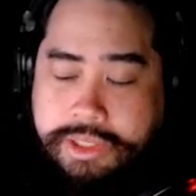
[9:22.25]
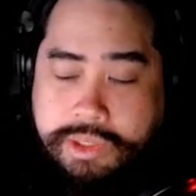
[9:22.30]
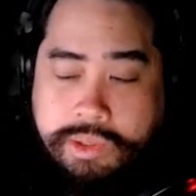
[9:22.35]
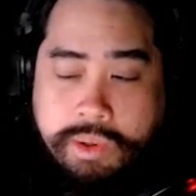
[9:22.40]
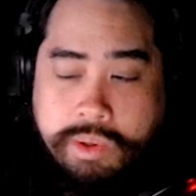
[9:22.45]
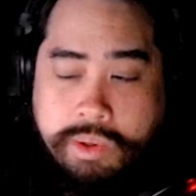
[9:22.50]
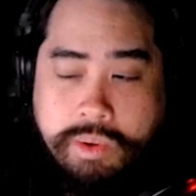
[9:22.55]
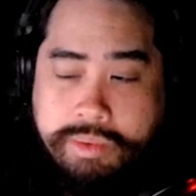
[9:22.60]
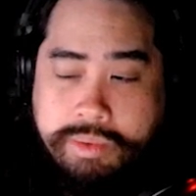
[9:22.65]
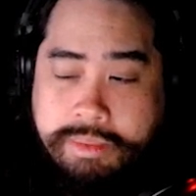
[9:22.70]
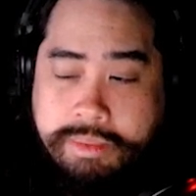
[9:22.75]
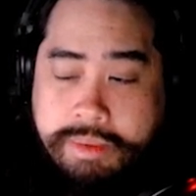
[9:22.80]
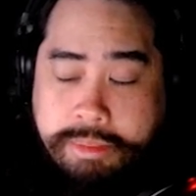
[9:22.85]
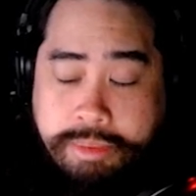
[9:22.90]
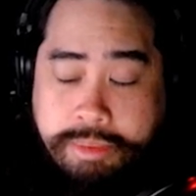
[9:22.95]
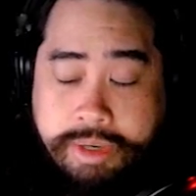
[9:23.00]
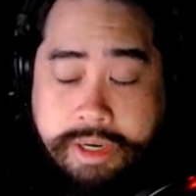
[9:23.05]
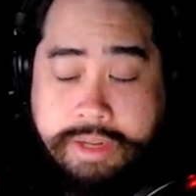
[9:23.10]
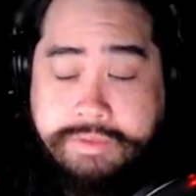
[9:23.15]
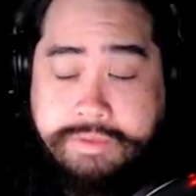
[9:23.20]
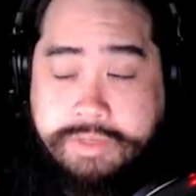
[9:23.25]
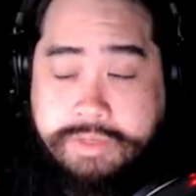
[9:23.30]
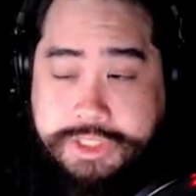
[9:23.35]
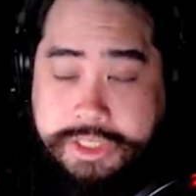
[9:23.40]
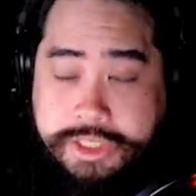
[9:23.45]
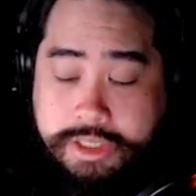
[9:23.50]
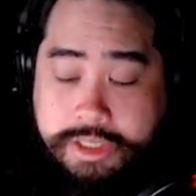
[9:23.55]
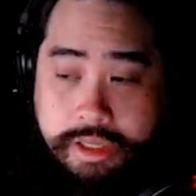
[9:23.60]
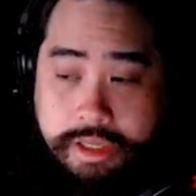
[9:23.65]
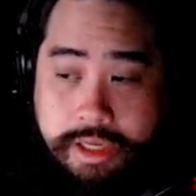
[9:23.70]
don't remember having
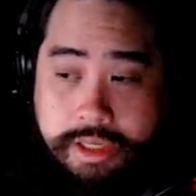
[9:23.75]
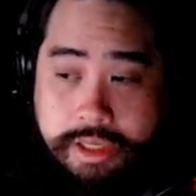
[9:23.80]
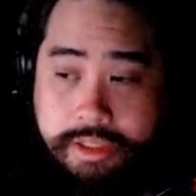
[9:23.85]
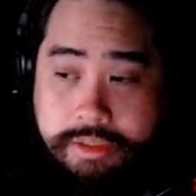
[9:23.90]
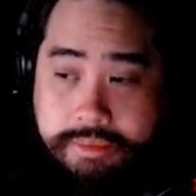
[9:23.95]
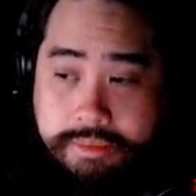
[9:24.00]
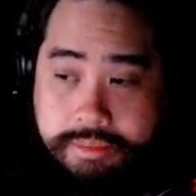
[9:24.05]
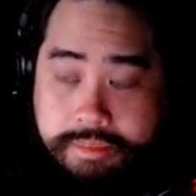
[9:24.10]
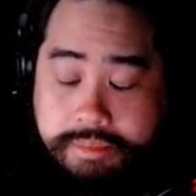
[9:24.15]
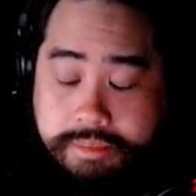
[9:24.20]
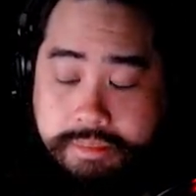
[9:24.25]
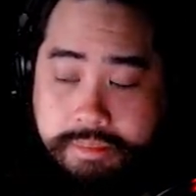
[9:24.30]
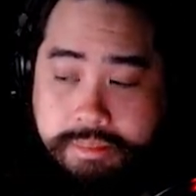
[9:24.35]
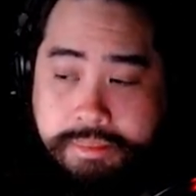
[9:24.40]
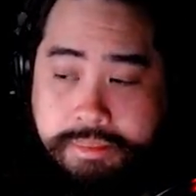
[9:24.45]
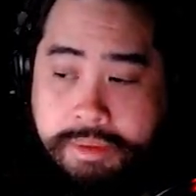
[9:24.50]
jet lag, but